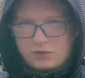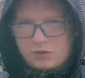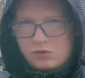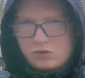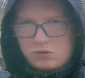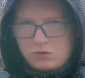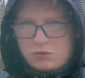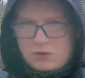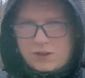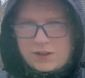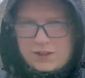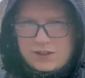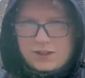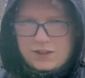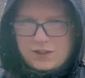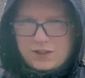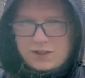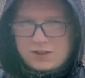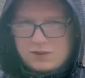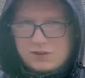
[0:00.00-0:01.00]
all the way
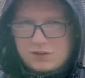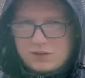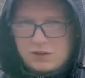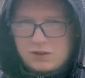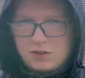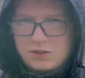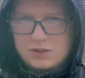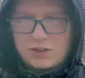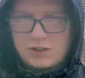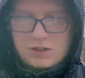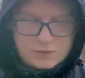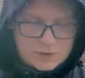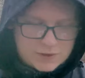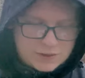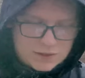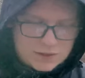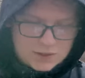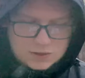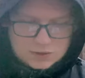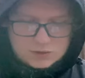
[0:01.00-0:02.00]
into
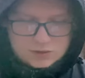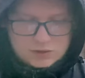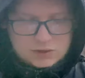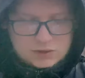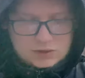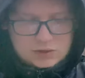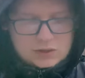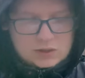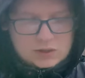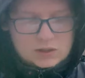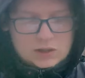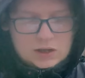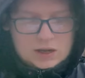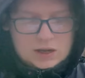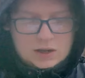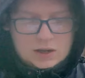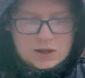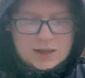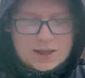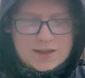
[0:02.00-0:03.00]
Slovenia,
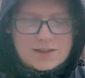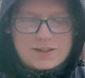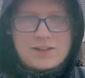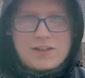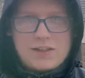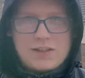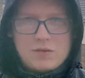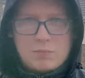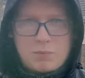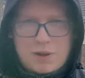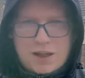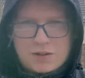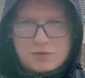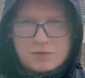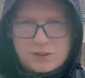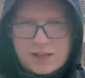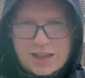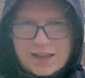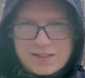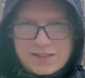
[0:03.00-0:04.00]
uh, eighteen
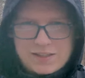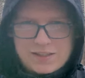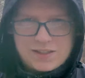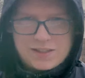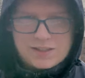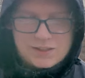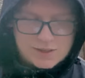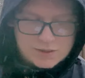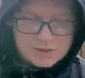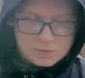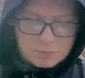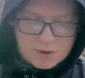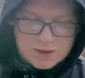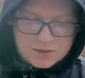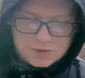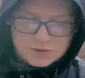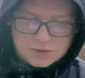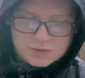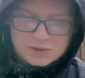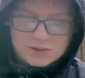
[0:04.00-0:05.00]
pounds eighty-six
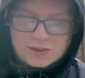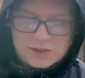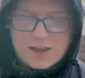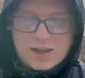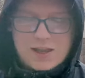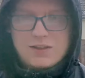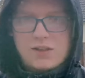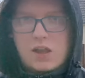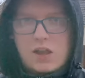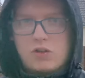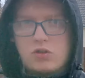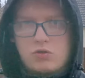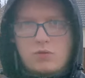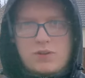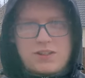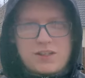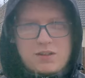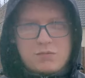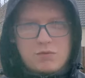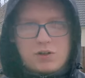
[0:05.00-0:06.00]
and
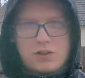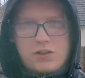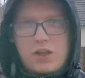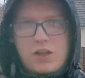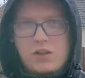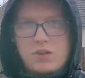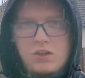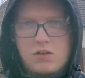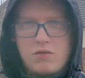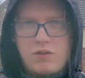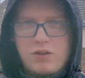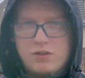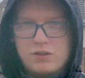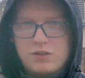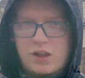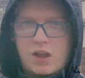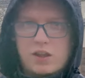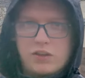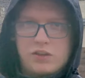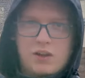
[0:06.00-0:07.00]
twenty-one
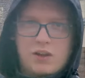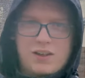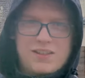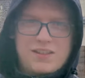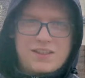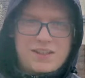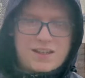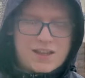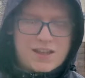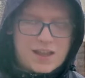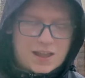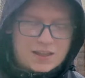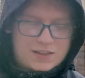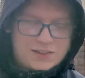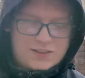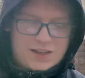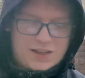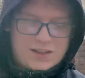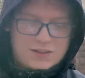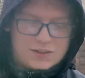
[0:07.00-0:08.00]
euros ninety
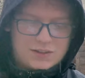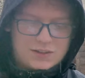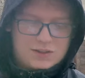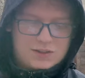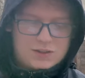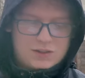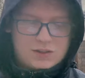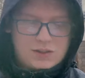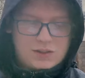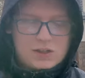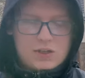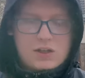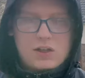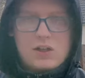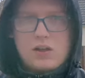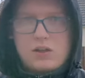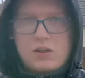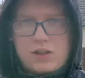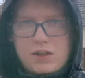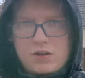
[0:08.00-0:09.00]
cents.
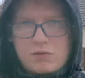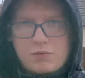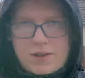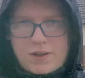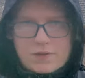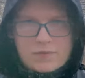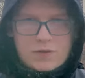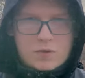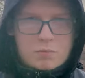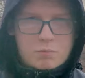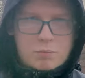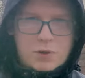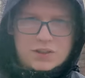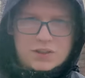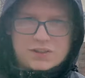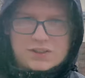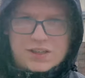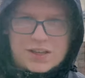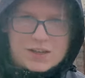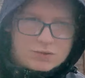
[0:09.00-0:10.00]
The Arriva
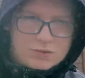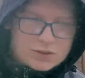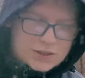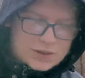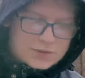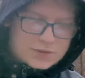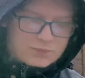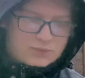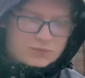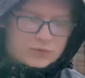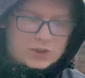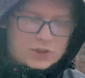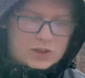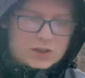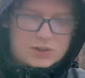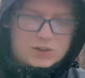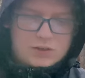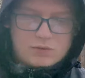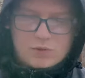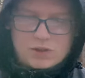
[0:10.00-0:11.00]
bus out there,
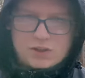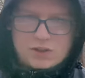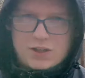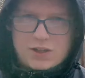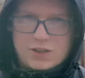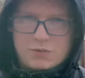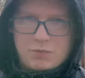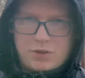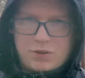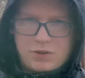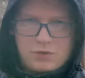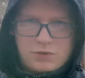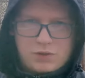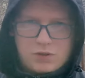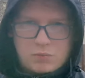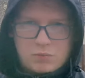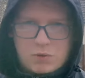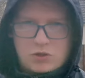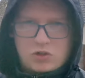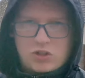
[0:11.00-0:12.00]
uh, which takes me
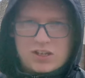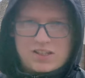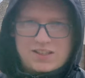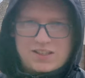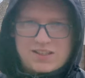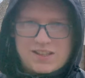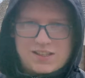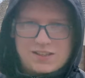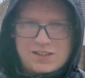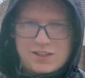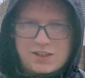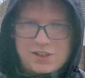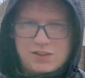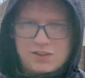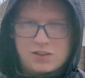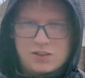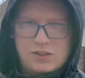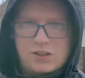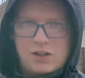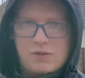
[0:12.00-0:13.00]
from Jesenice
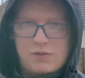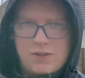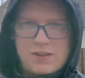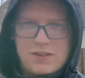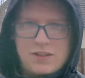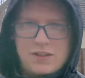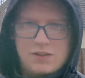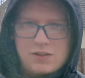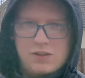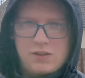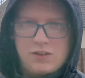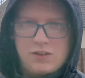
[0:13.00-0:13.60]
in Slovenia to